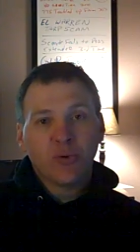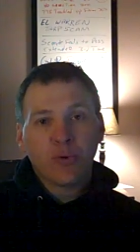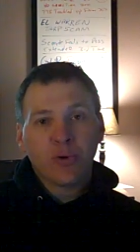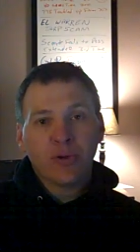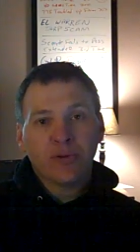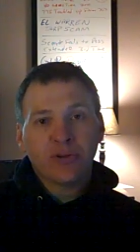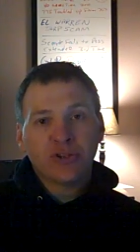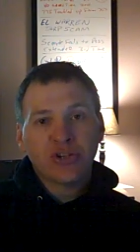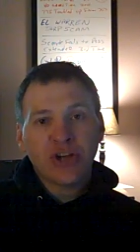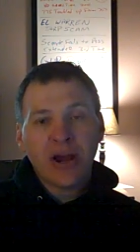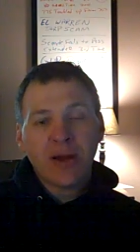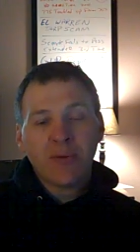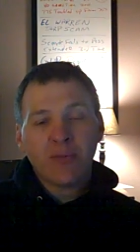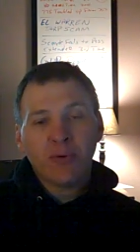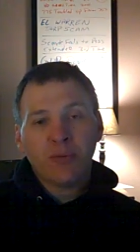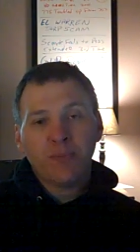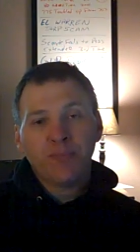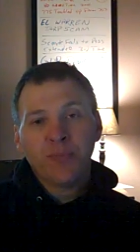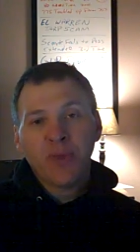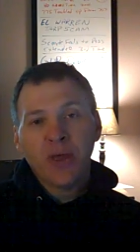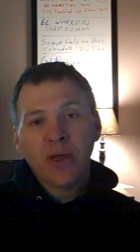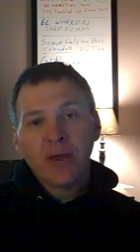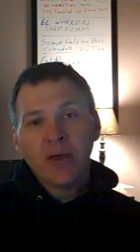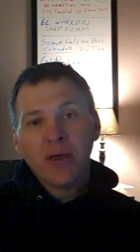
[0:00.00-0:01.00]
who are in the chat
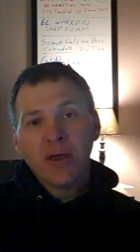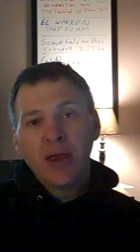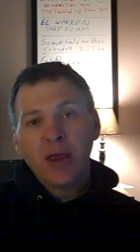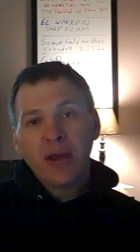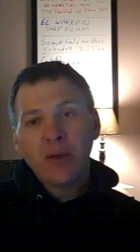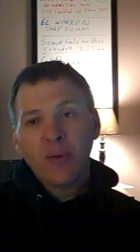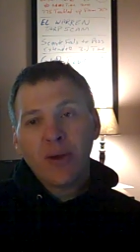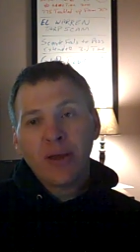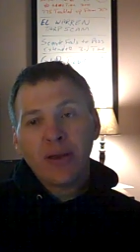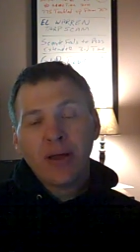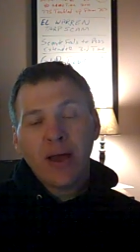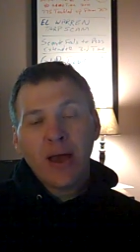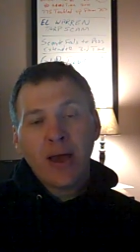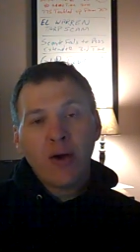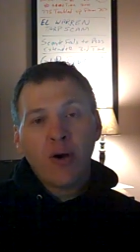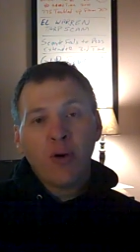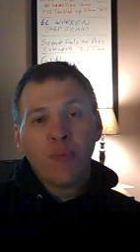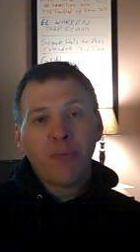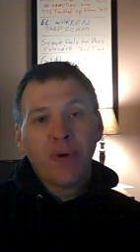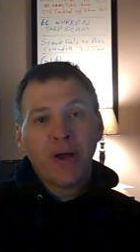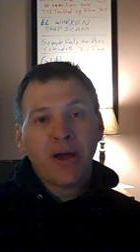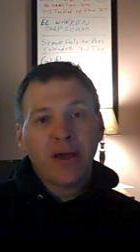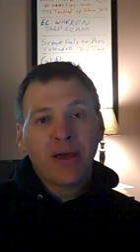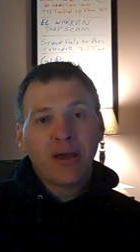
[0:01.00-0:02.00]
room. Anyway, I
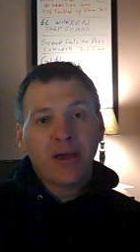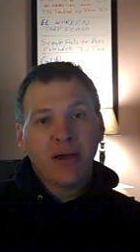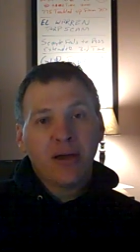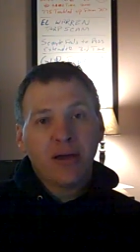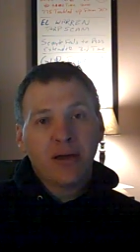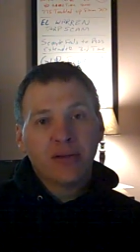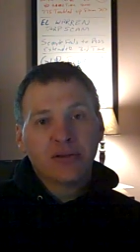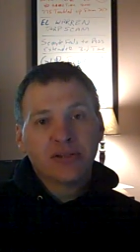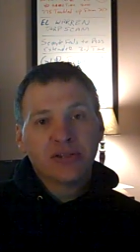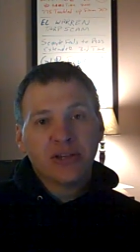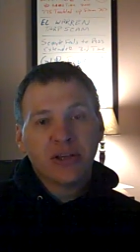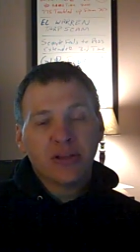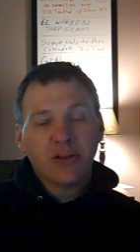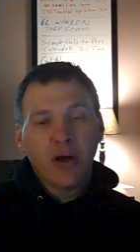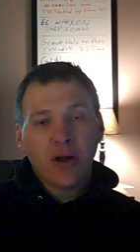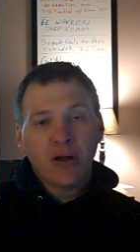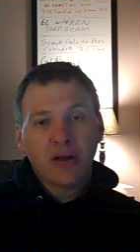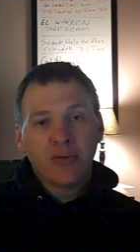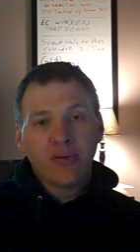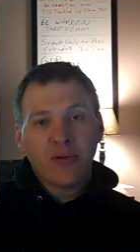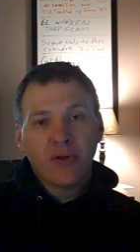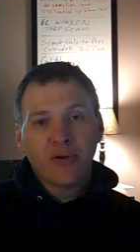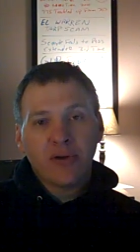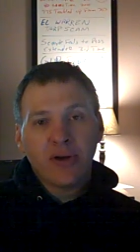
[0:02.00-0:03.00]
hope I uh, see a lot
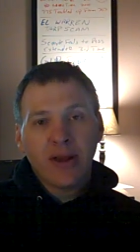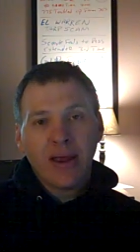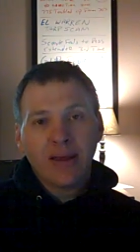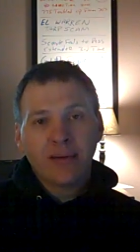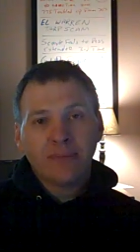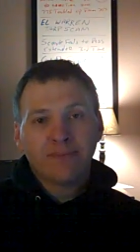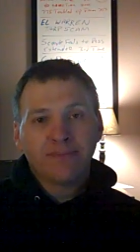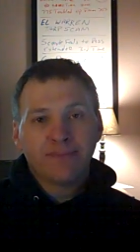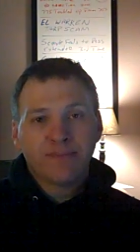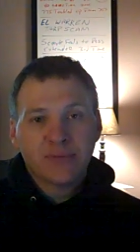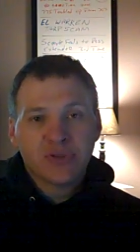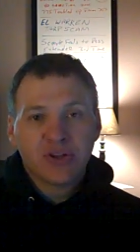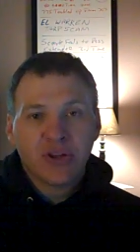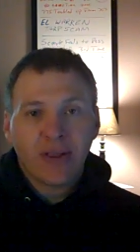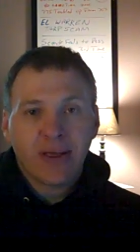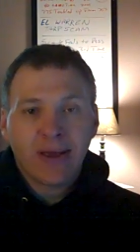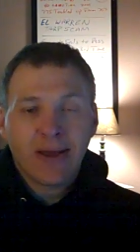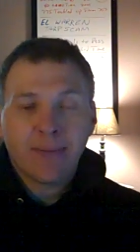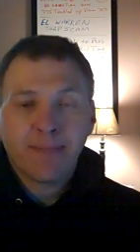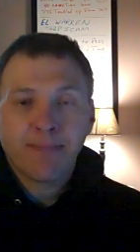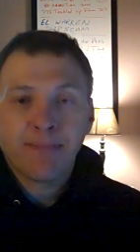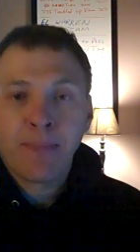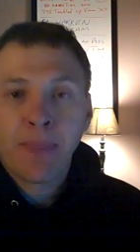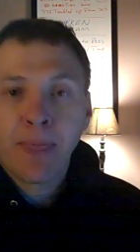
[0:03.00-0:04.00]
of you there tonight. That's all I
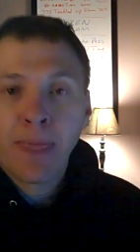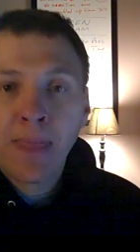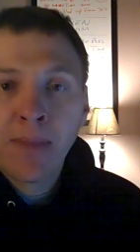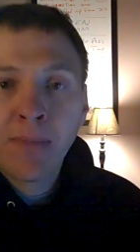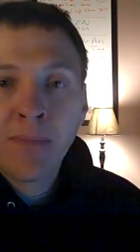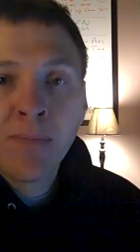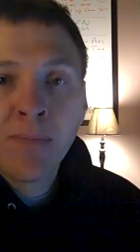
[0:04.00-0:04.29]
got.